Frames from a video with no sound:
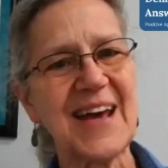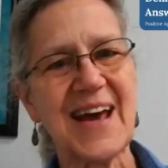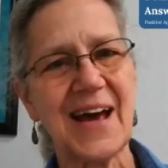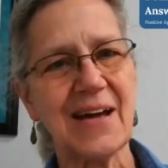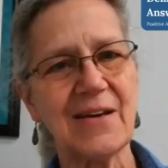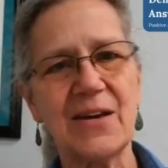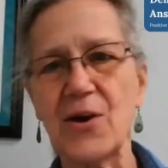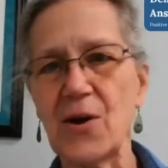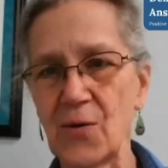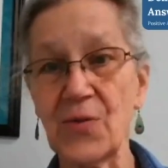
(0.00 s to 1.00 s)
yeah,
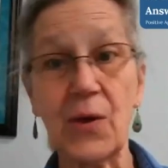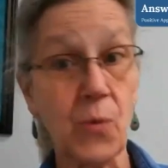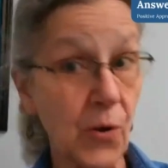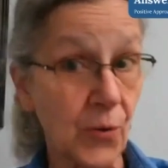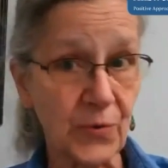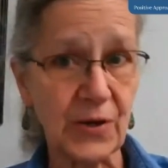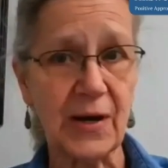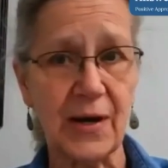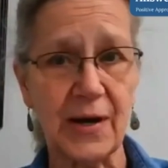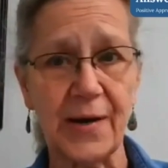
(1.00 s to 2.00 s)
no, they won't.
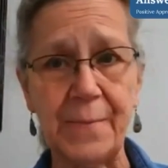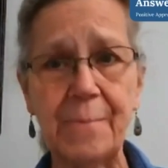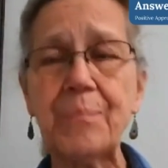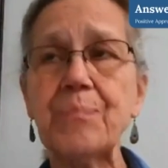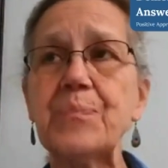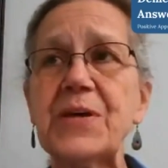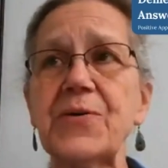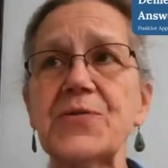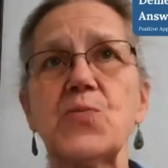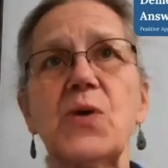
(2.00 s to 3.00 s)

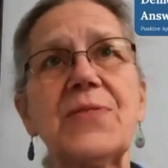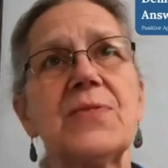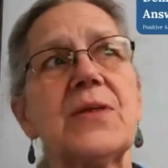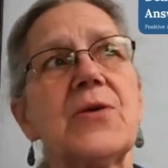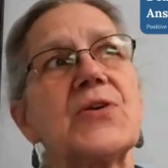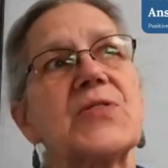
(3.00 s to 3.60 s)
Because what they're